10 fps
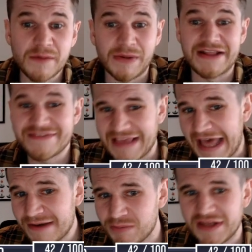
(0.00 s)
played
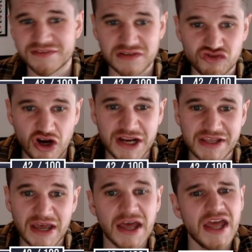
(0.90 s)
10, played as a
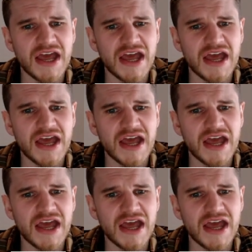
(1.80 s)
striker.